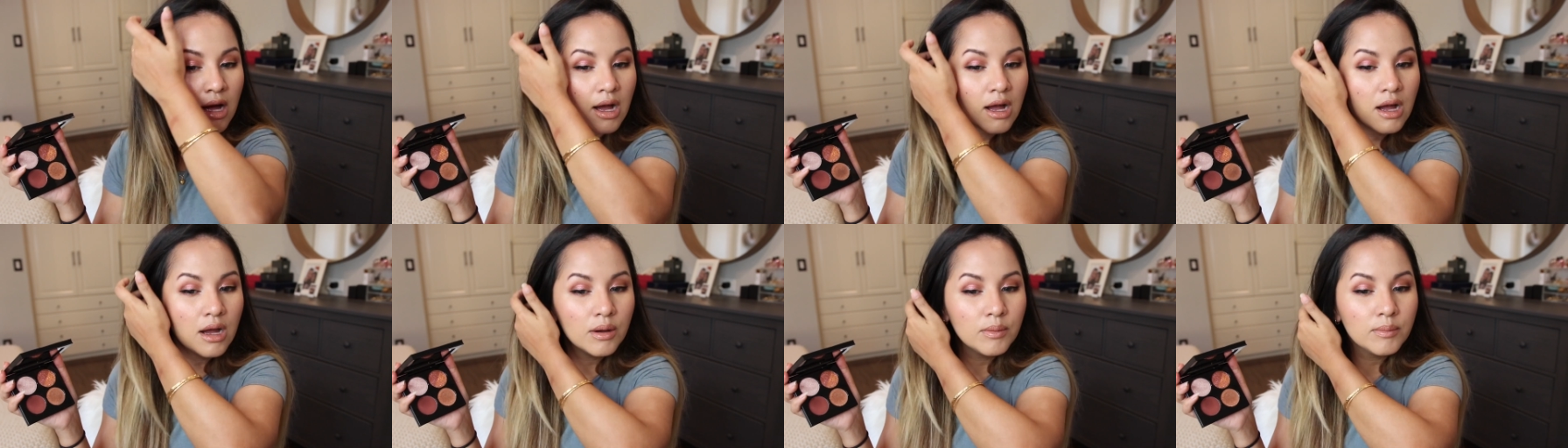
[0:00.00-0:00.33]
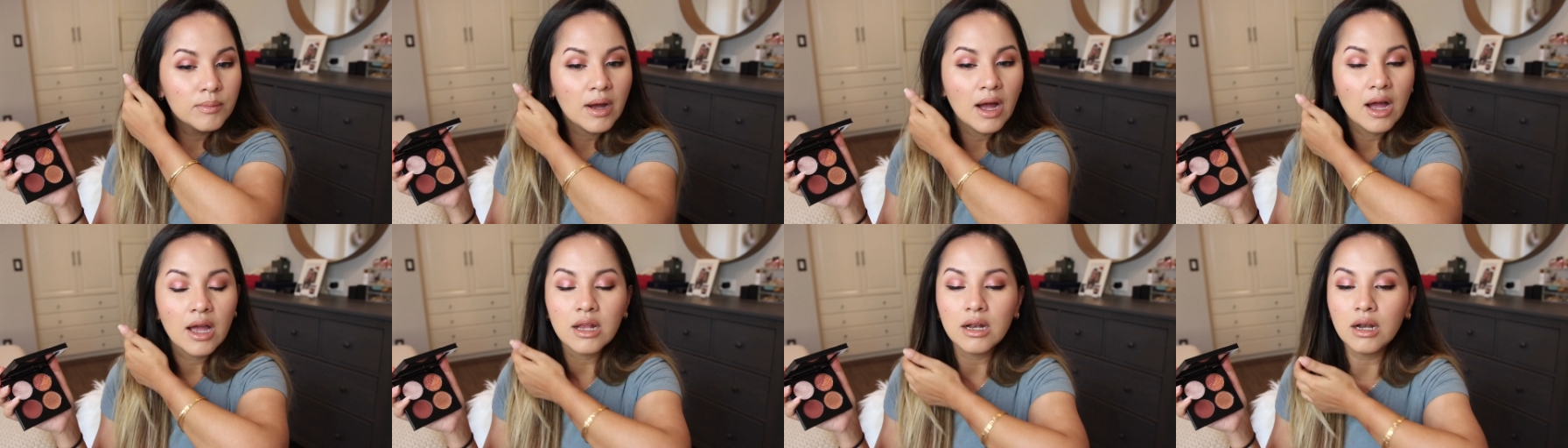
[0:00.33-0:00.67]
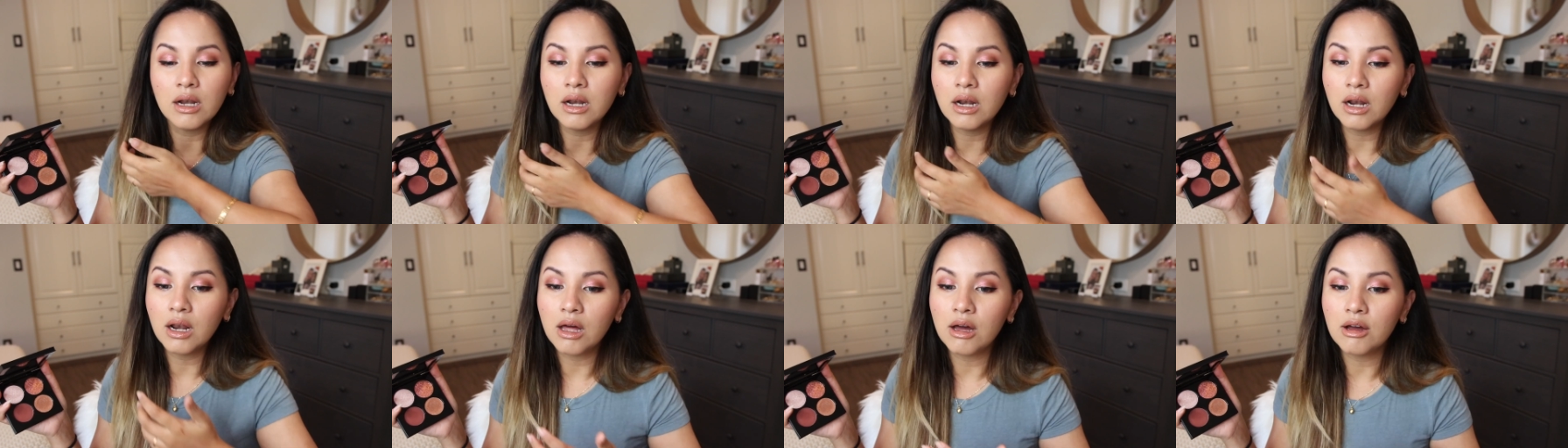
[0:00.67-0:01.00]
Um, I
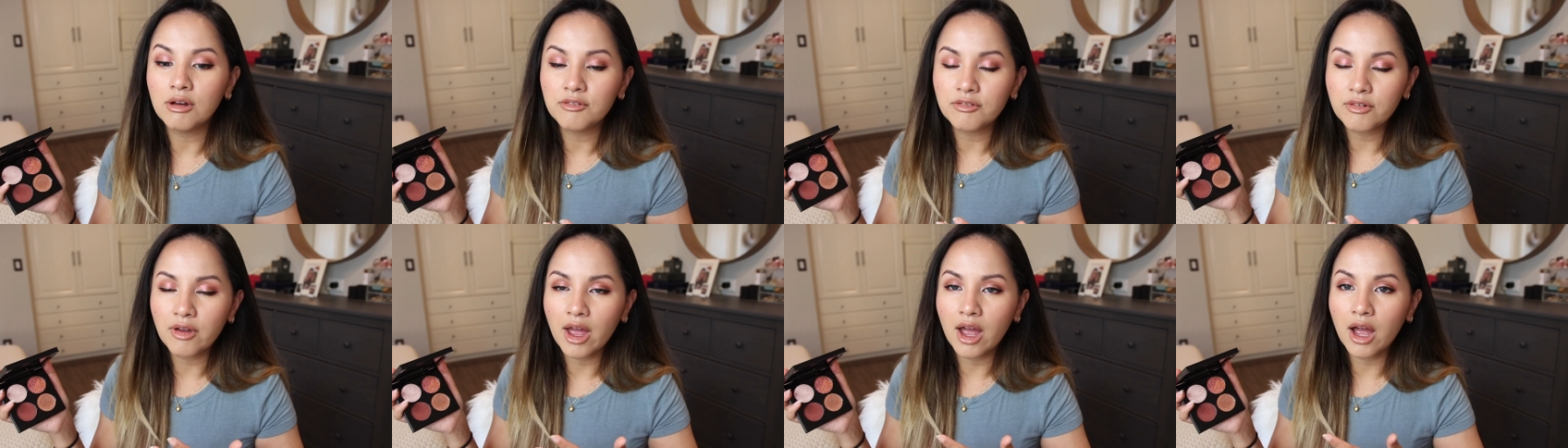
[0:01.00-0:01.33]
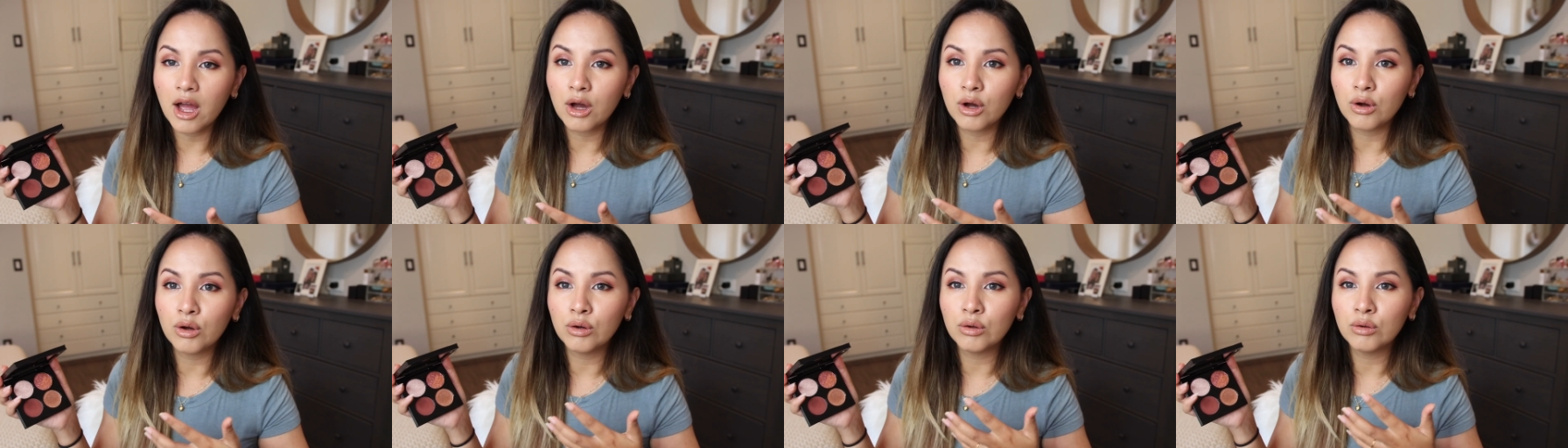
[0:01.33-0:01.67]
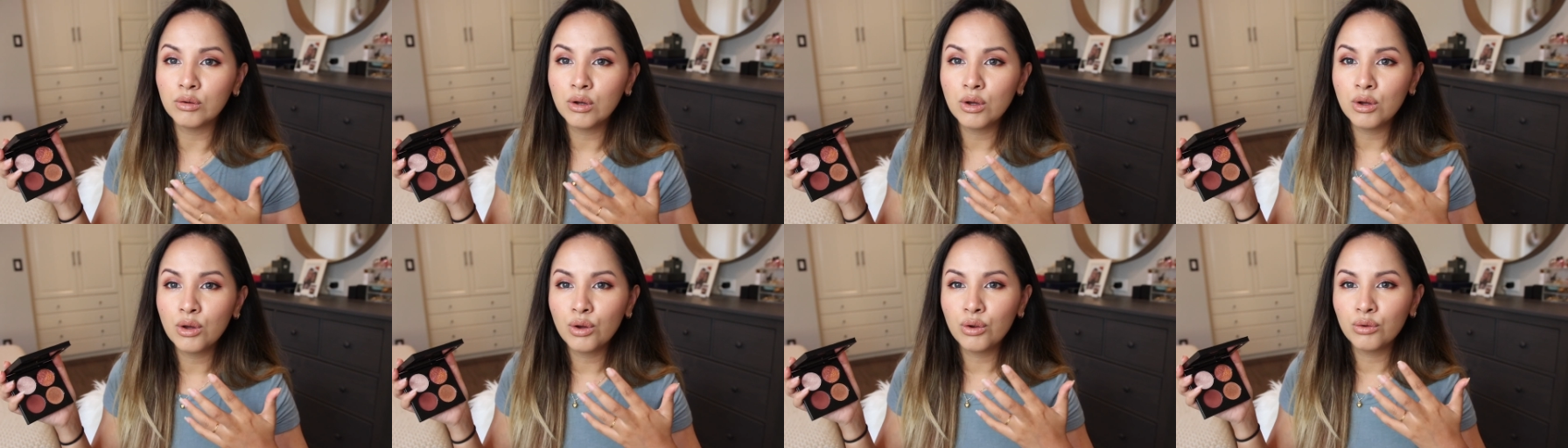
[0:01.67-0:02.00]
love
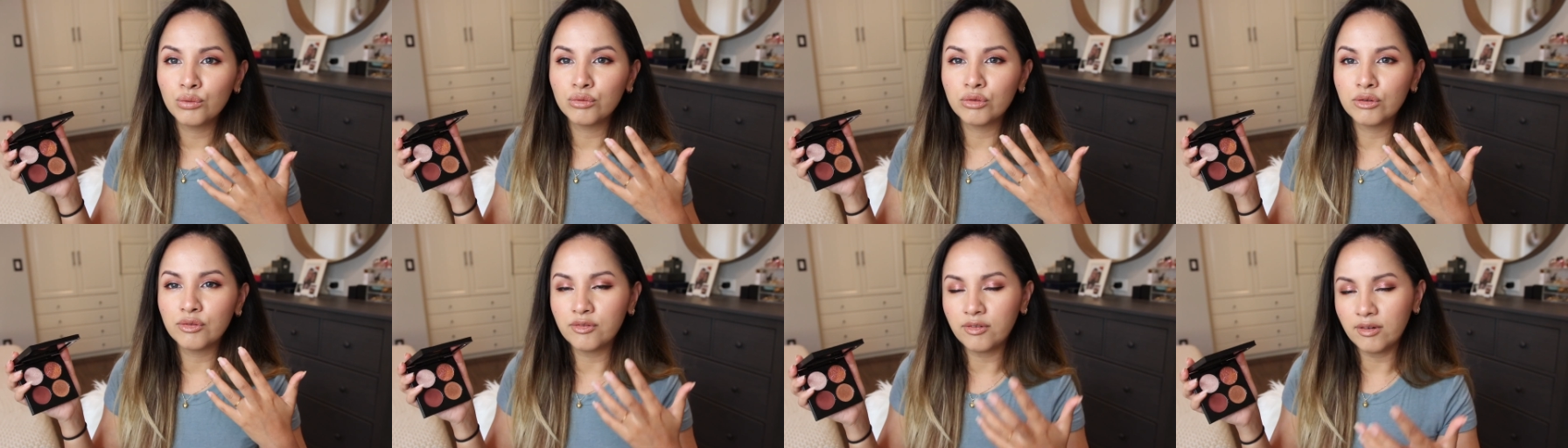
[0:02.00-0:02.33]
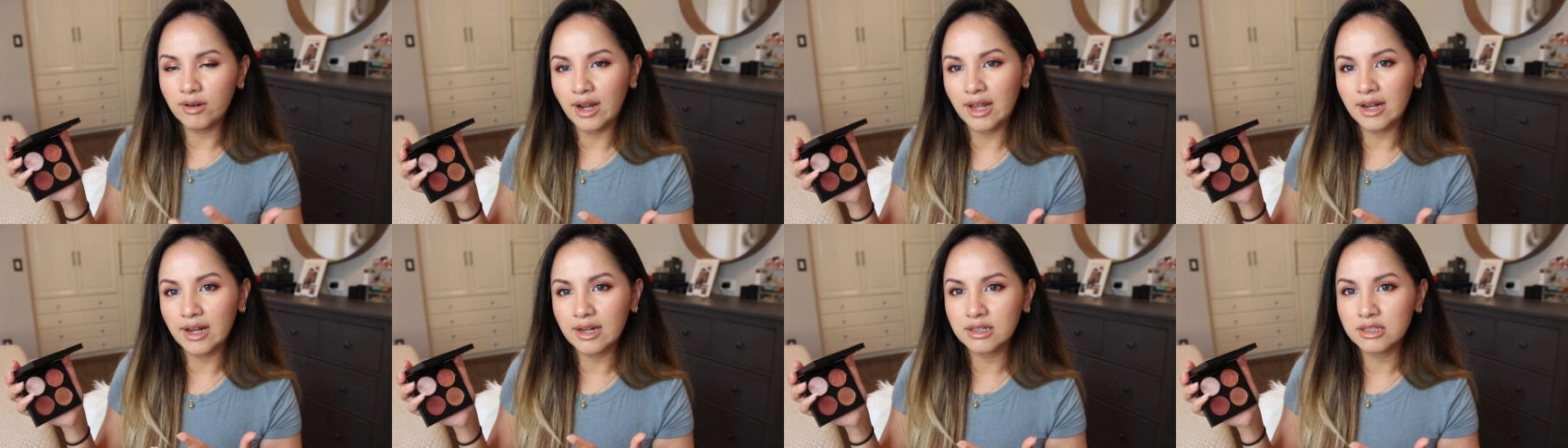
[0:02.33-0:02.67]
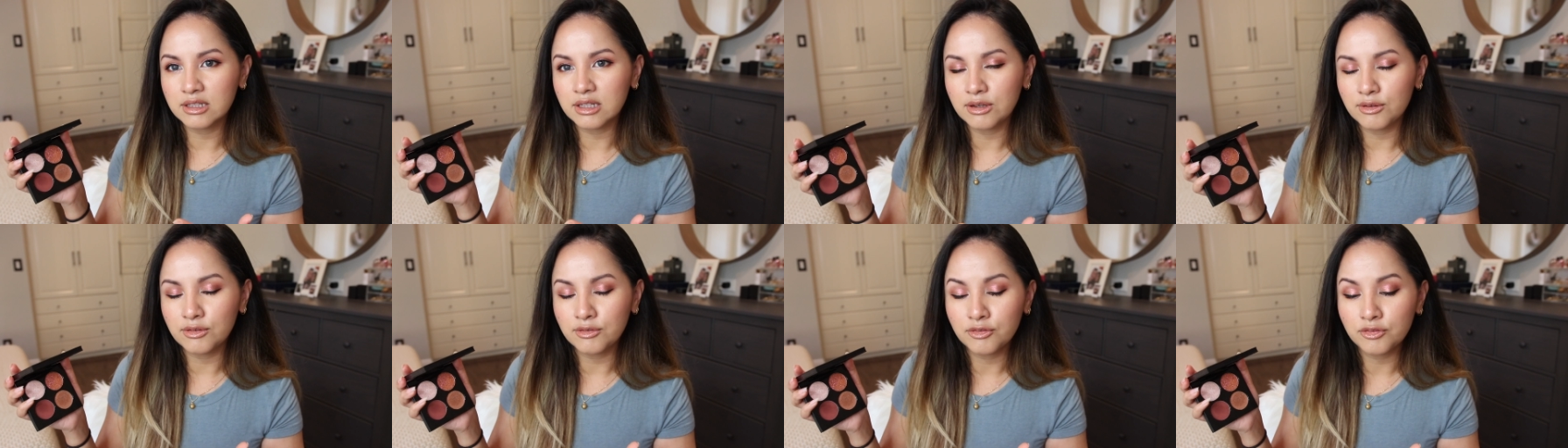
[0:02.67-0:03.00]
how
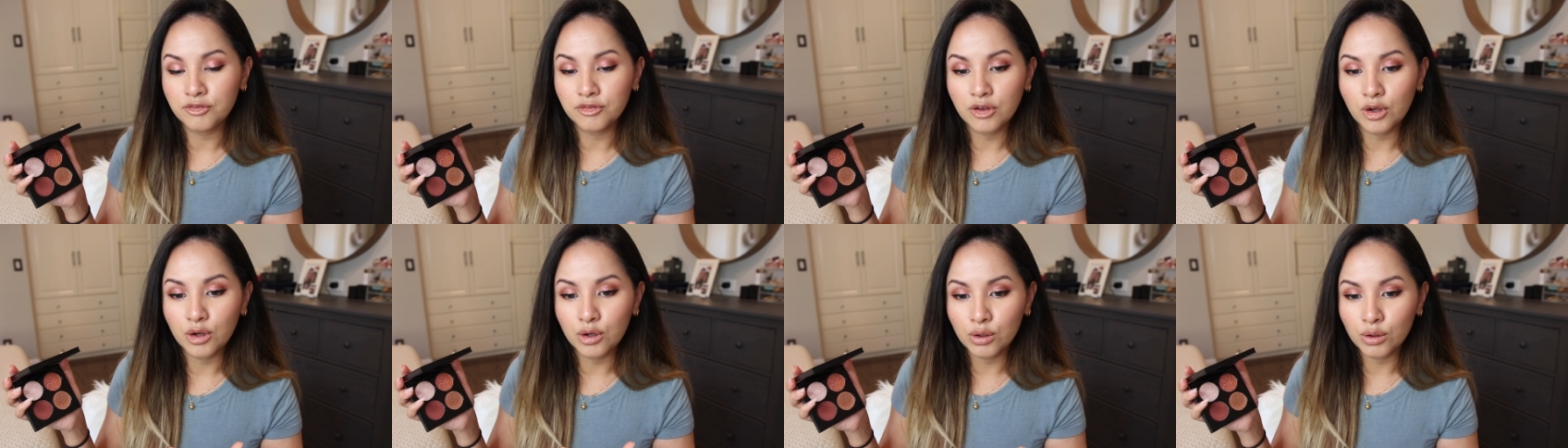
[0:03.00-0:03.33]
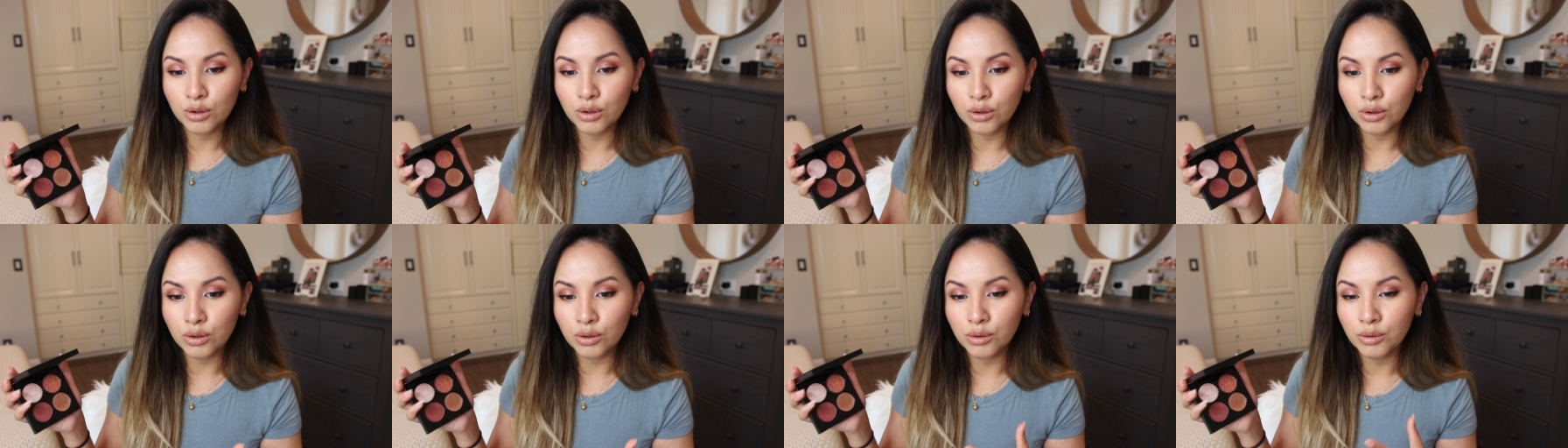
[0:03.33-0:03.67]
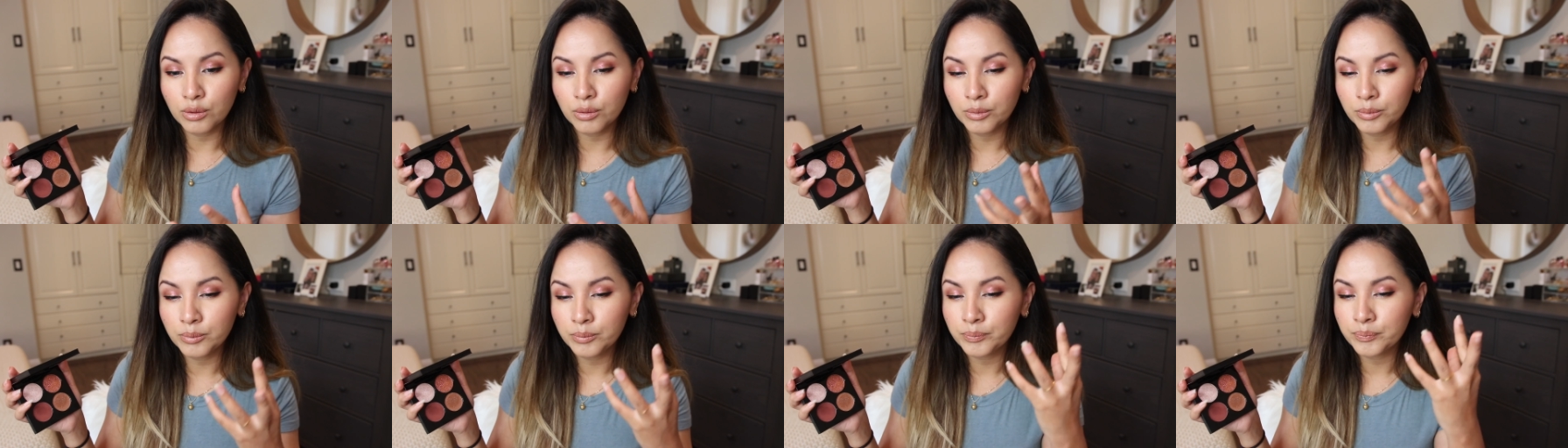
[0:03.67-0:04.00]
reflective
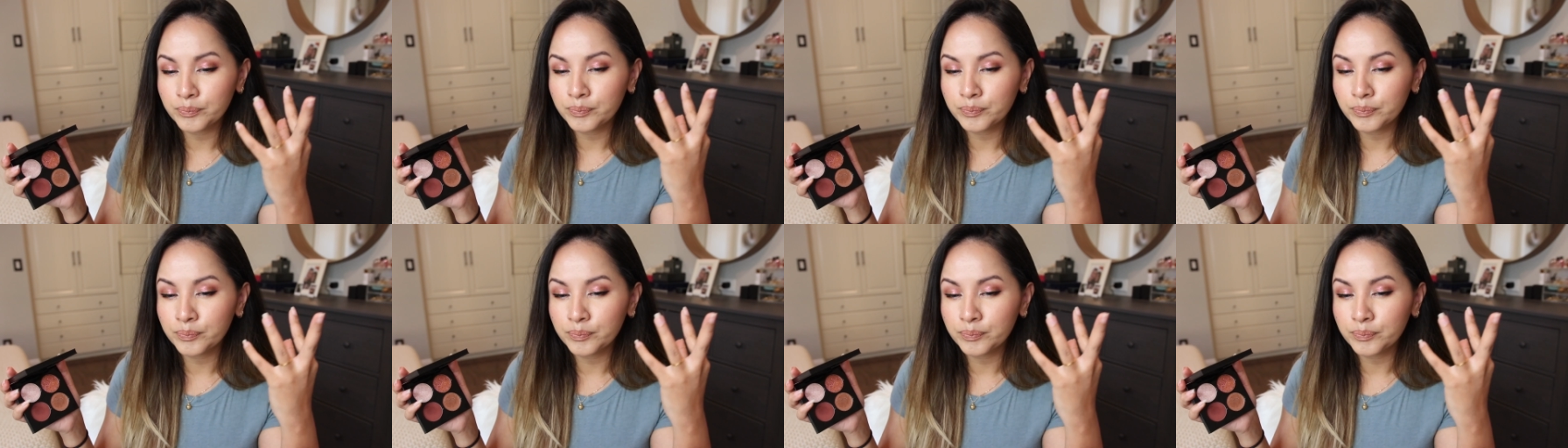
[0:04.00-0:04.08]
her